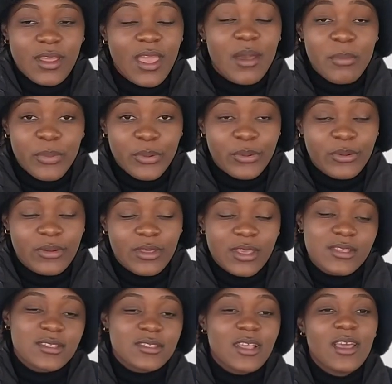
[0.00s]
April,
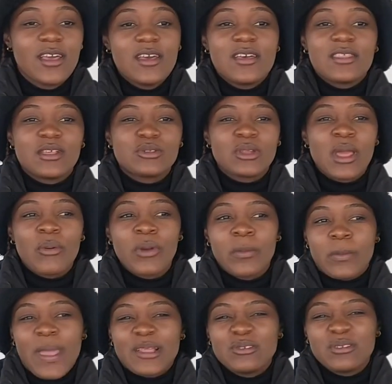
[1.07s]
yes, that's when I
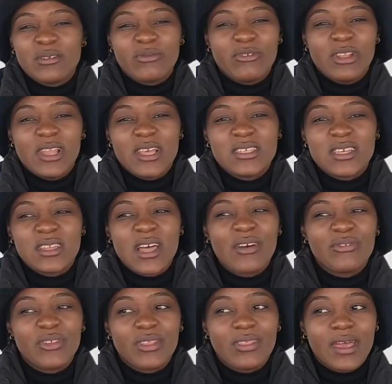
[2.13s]
went back to the village. And
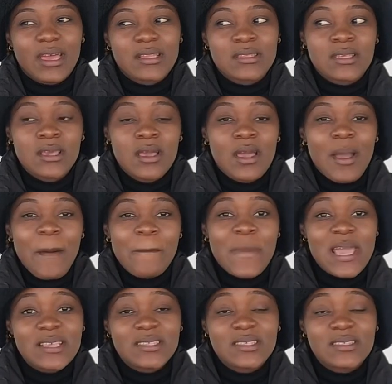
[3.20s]
after that,
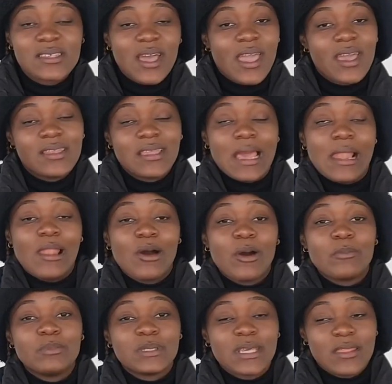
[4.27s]
my sister had a
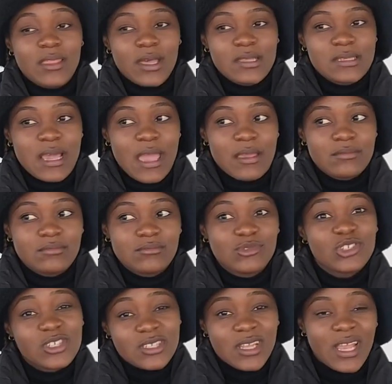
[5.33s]
lobbed at that time.
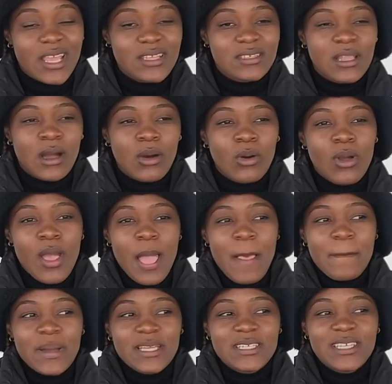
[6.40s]
She's late now,
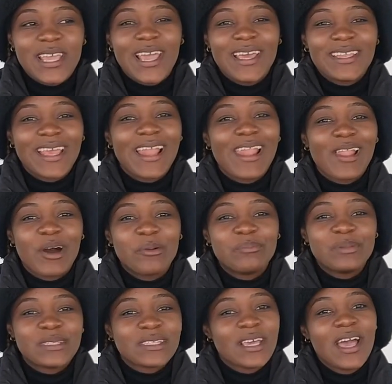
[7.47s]
but she had a
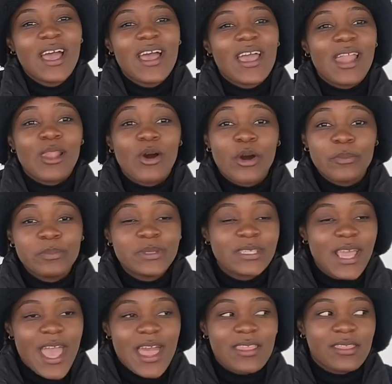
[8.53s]
lobbed,
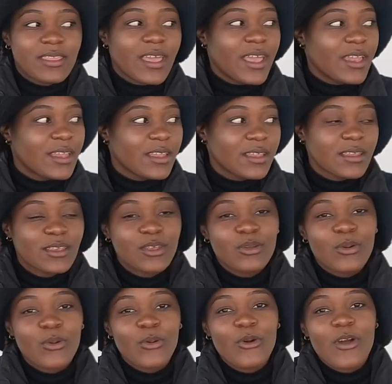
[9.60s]
and then, you
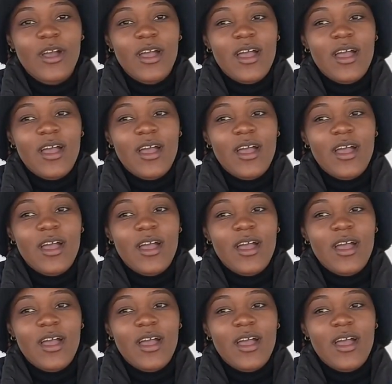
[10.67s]
know,